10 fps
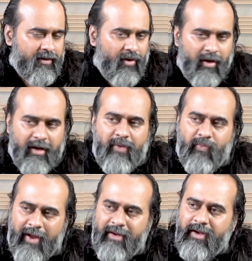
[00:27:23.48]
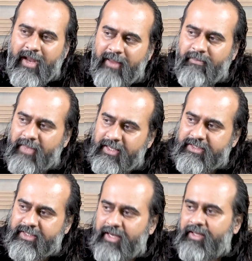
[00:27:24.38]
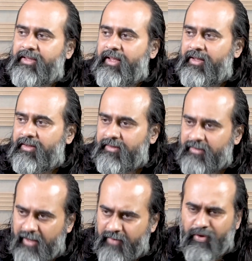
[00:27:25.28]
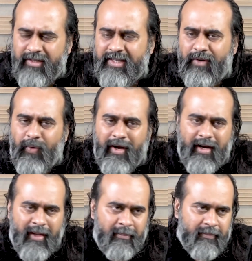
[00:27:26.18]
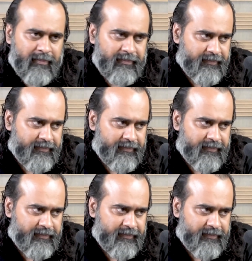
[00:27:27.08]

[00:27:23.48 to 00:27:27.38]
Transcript: Only one name means anything. And what is that one name?